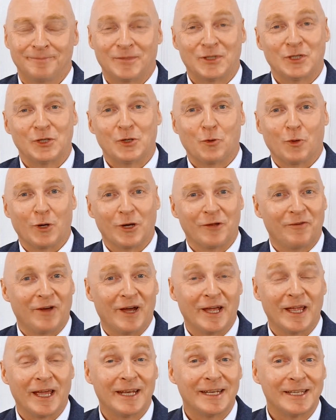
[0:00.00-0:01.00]
To
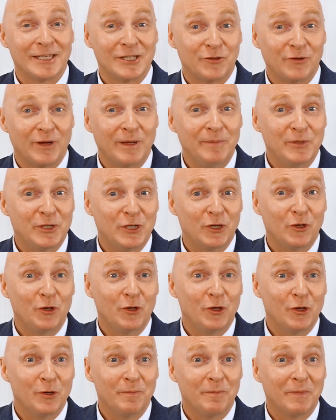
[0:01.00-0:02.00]
qualify under Stream 2,
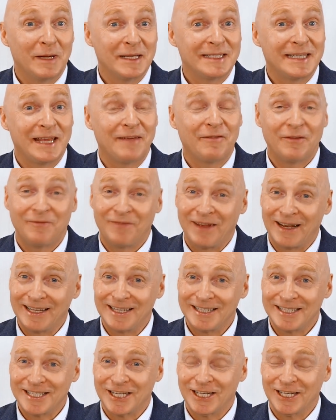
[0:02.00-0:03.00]
you must have a
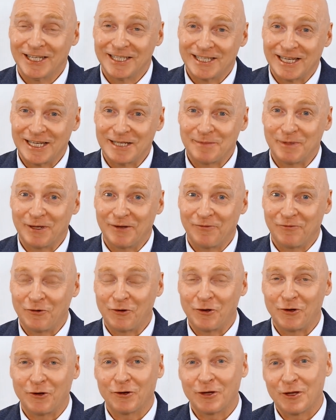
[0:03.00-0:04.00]
valid skill assessment
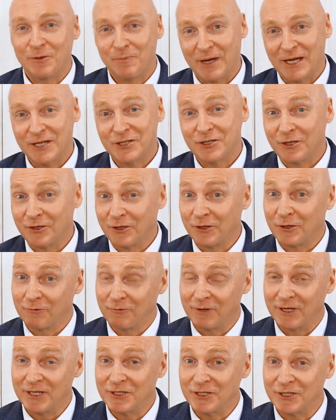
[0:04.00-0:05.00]
for an occupation on the
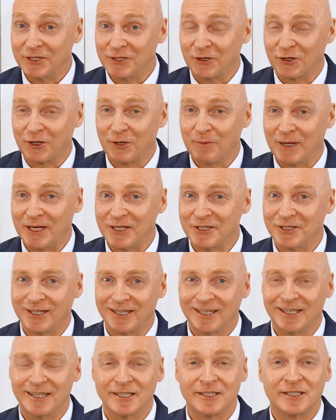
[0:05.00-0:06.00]
region's
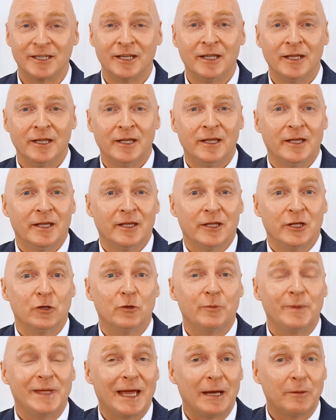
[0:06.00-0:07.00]
occupation list.
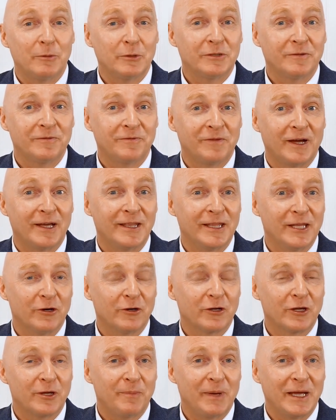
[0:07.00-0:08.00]
You'll be able to find the
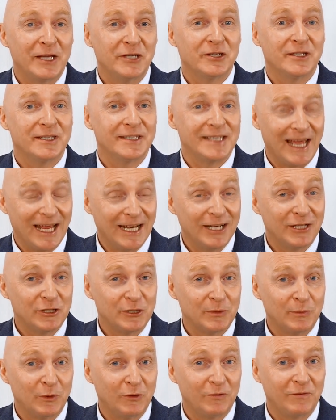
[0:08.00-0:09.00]
occupations
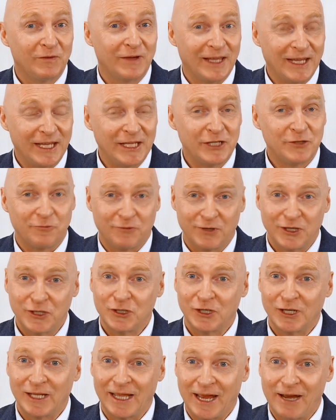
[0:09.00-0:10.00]
eligible for each
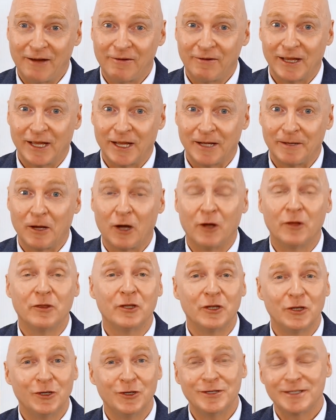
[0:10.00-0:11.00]
regional area on
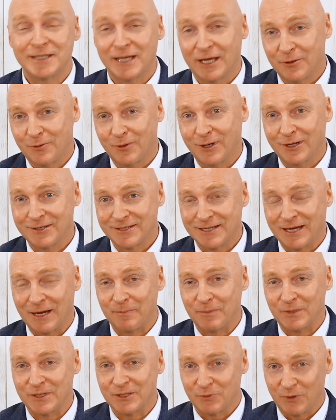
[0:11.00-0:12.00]
the New South Wales
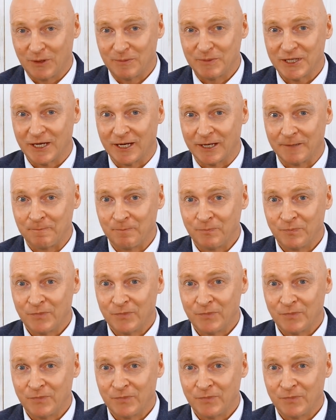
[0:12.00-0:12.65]
Government's website.